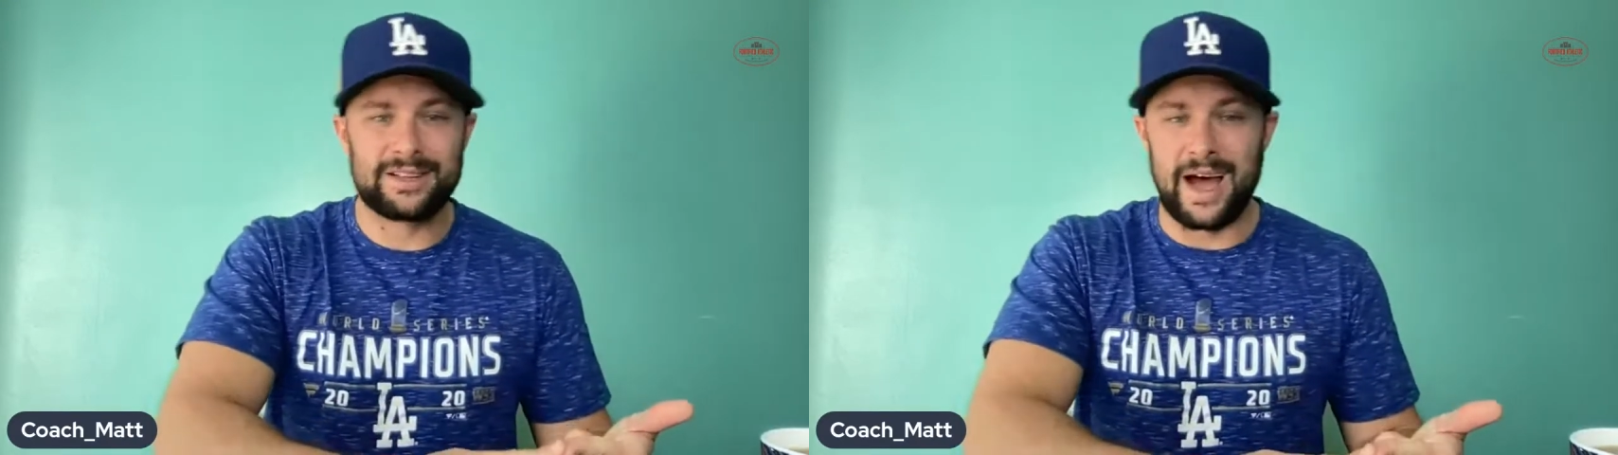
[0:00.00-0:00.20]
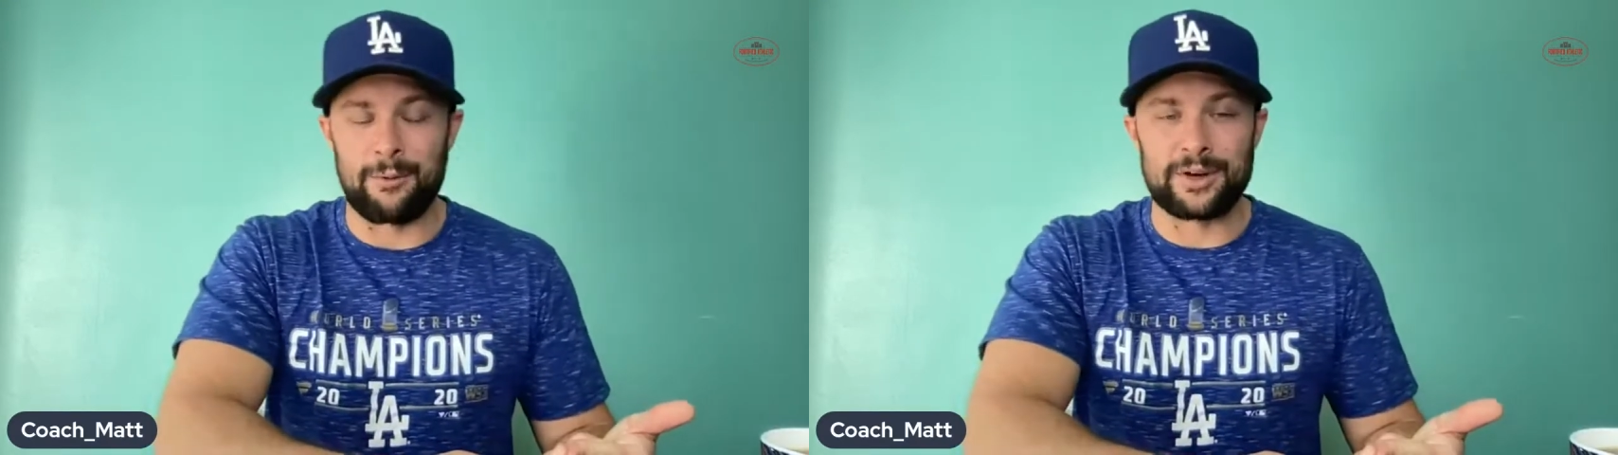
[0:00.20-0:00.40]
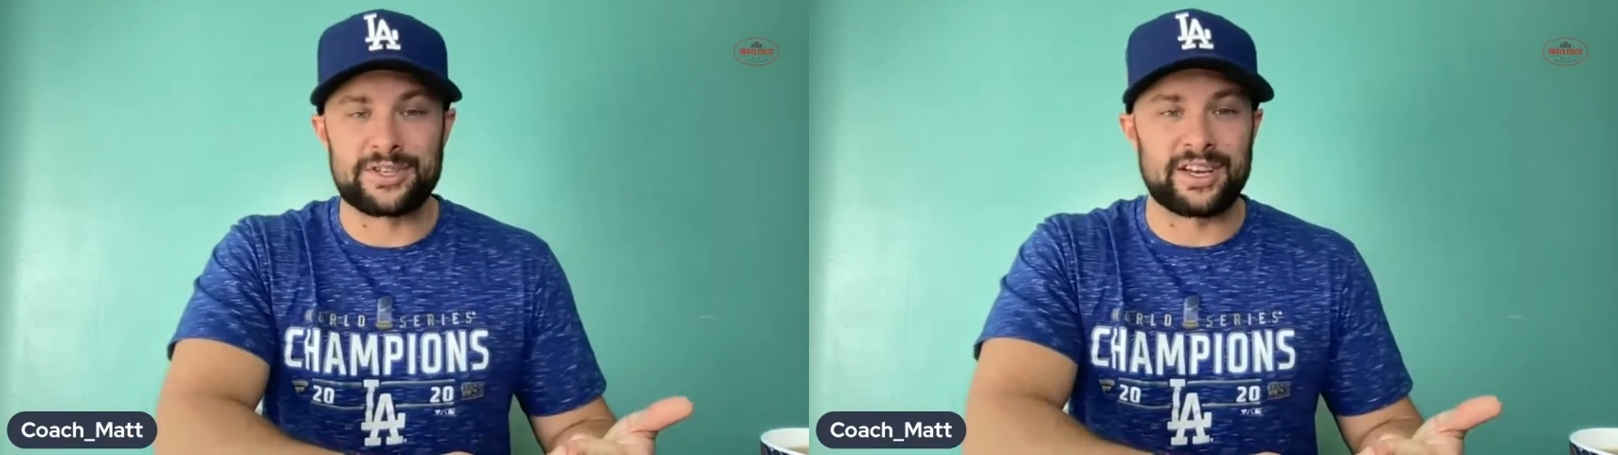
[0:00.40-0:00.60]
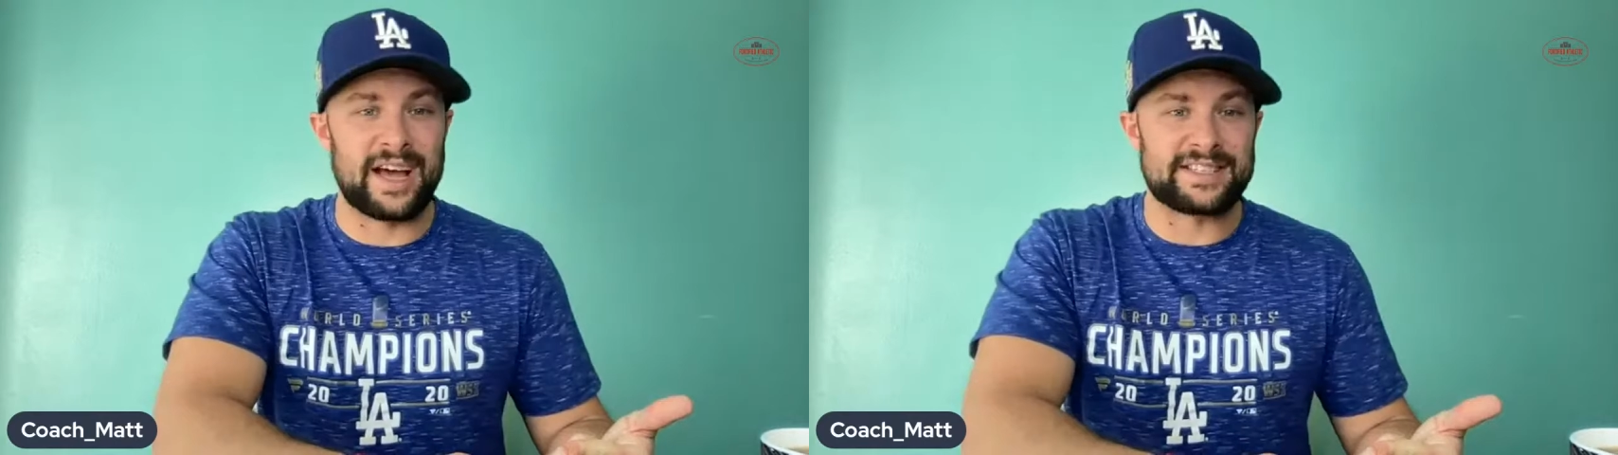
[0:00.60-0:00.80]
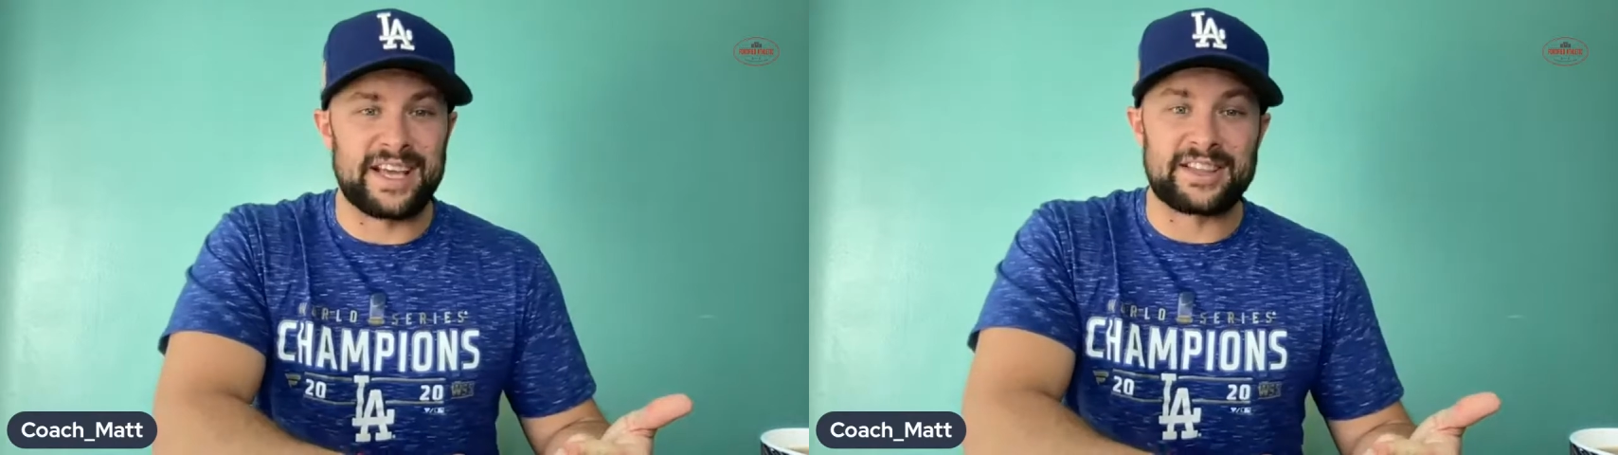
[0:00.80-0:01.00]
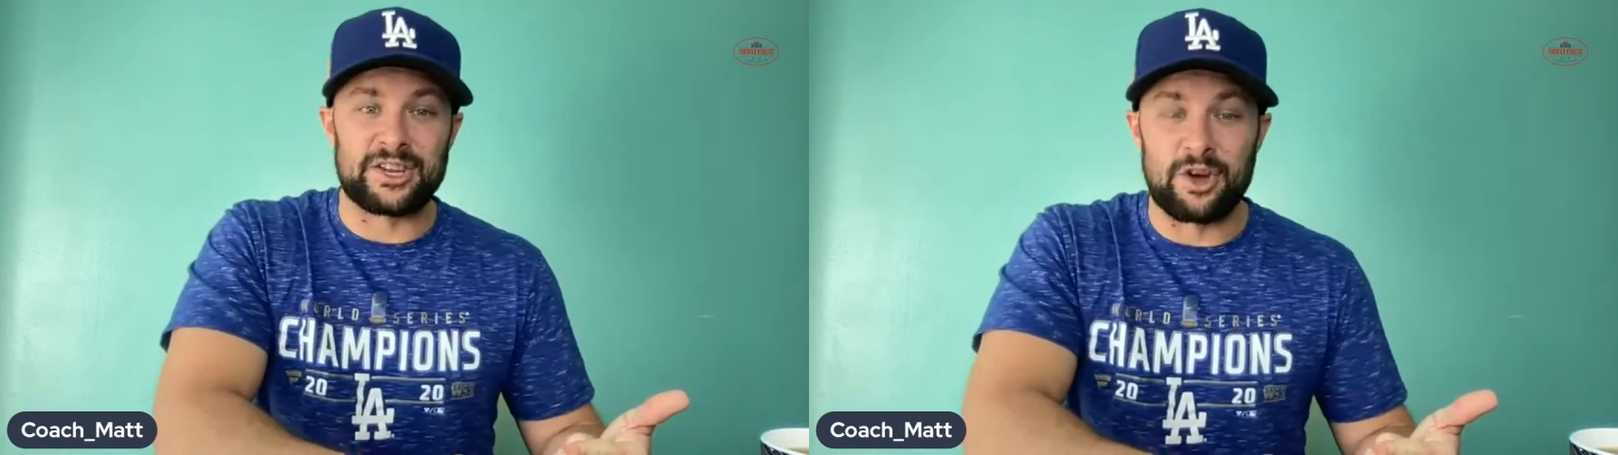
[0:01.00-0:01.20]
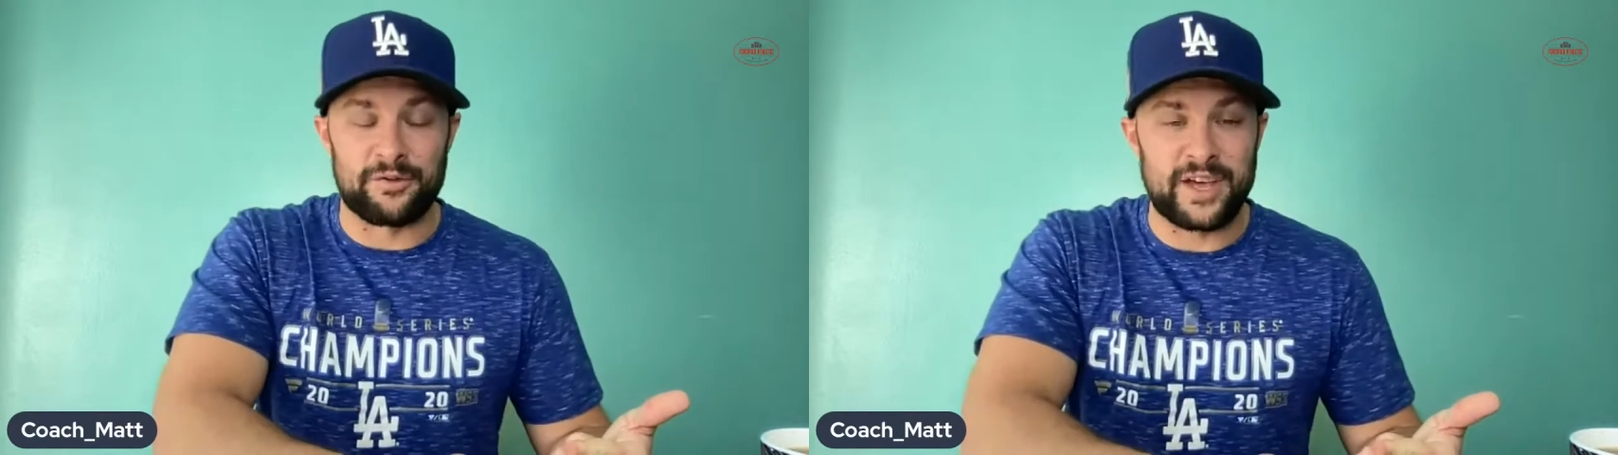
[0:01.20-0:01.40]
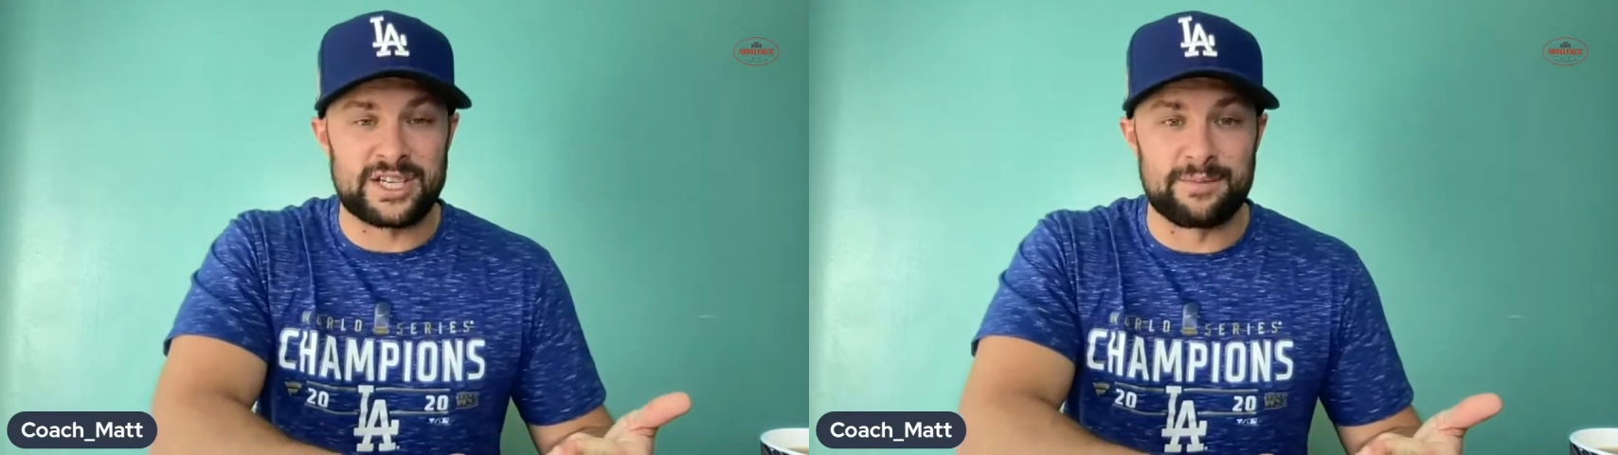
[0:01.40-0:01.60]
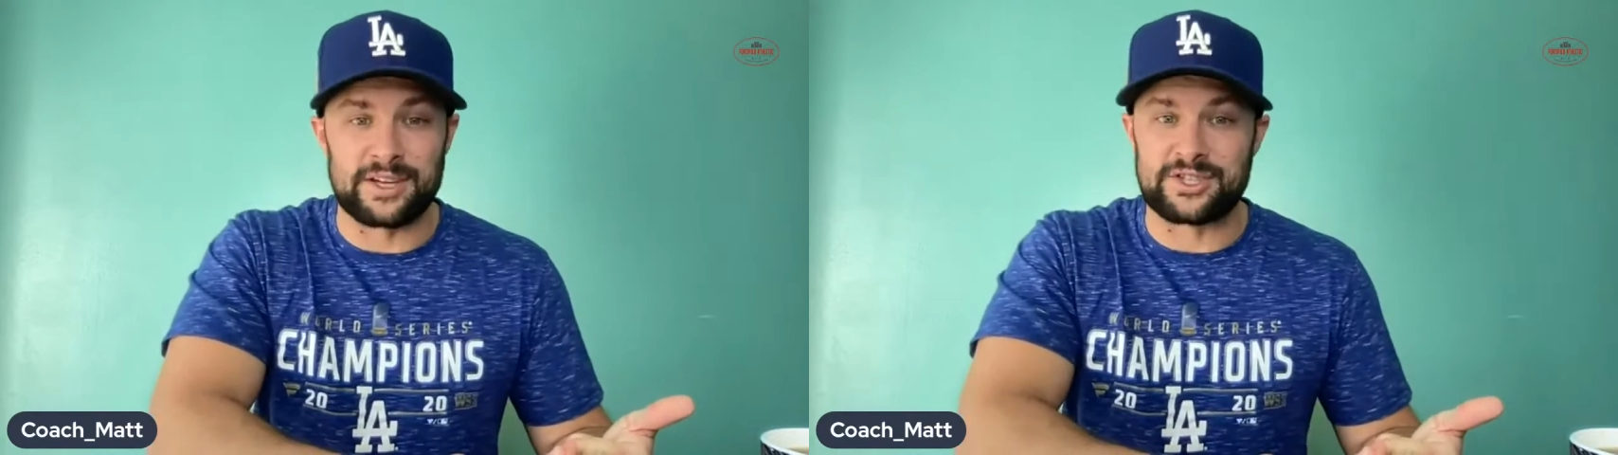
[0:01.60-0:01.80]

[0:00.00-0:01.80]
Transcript: I want you guys to hit the notification bell